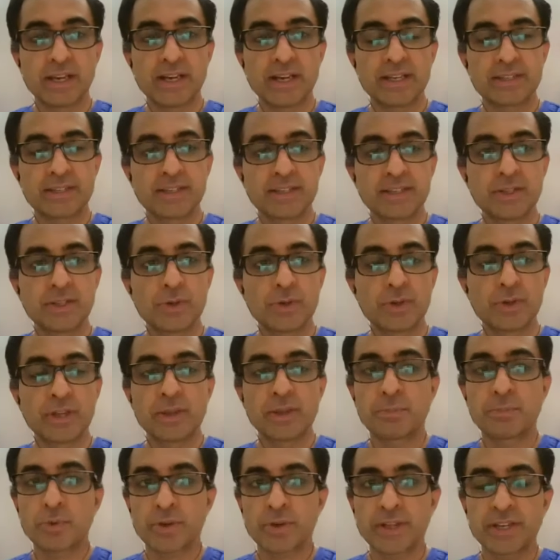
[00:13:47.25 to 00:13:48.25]
I think the
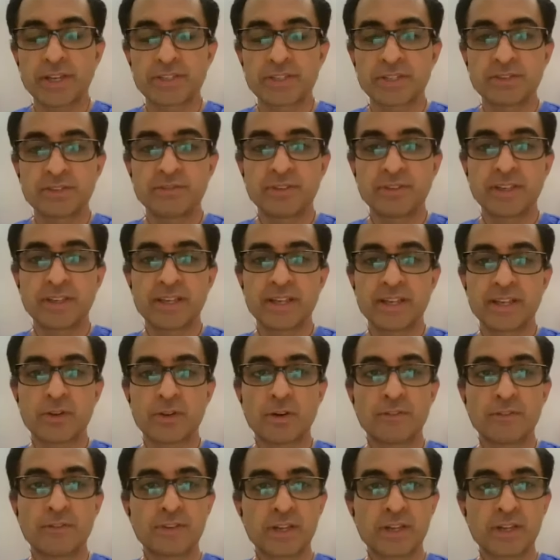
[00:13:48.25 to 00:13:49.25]
only protection we can
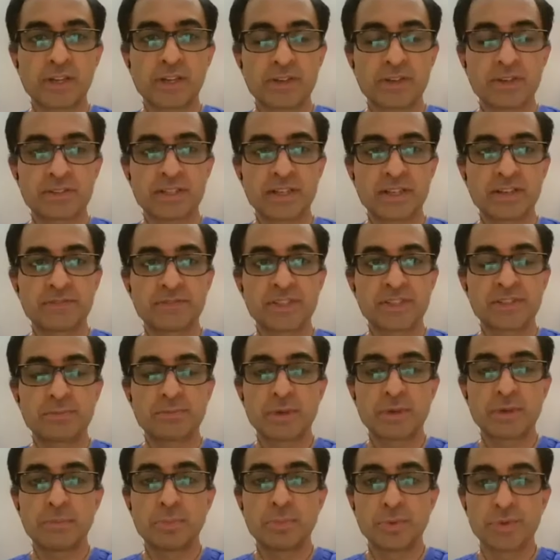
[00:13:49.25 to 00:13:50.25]
offer ourselves is
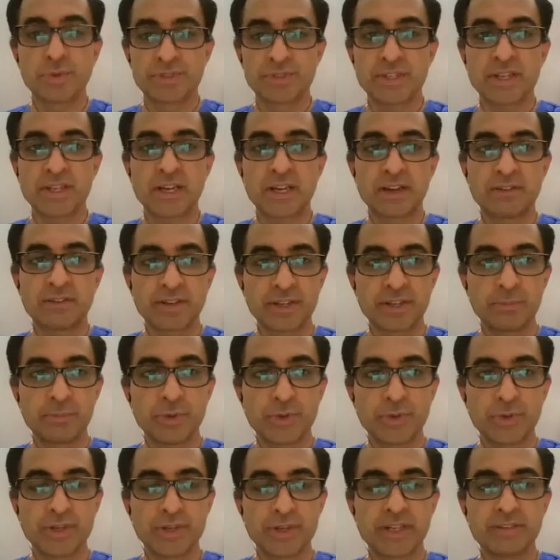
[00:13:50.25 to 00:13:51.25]
by boosting our
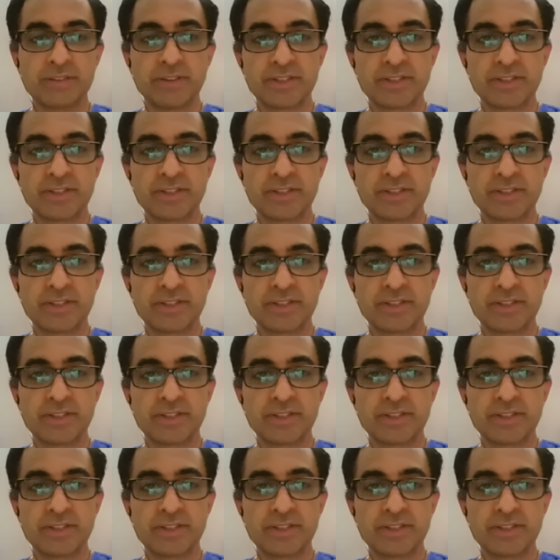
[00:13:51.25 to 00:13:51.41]
immunity,